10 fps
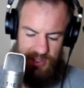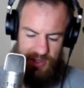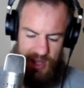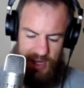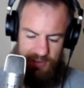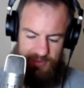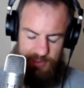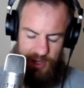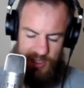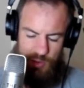on that left
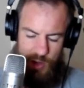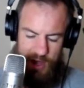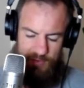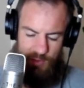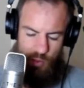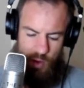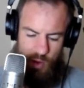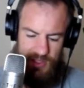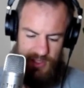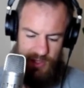by 12 and
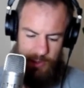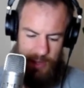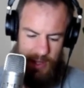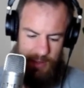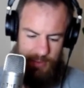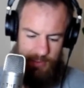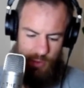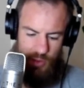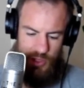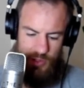1, so uh, a bit
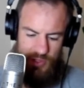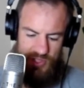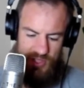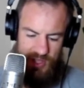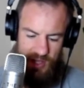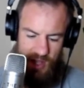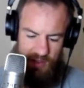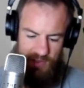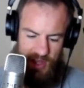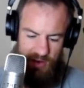more juice
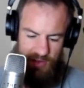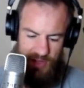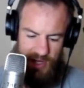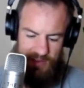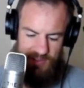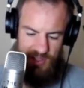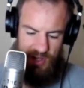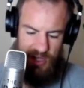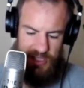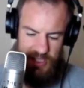over there on the left
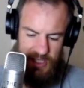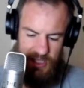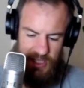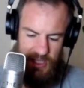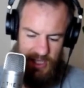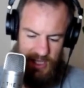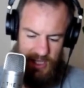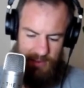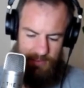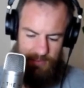side,
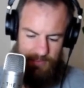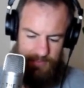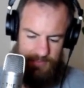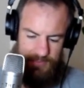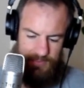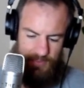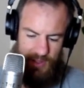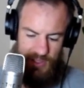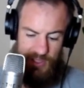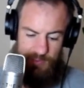um,
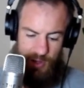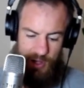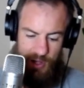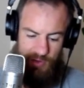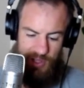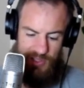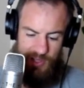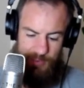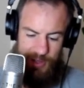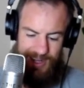despite the right
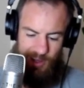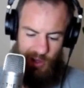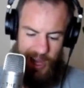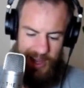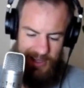side being longer.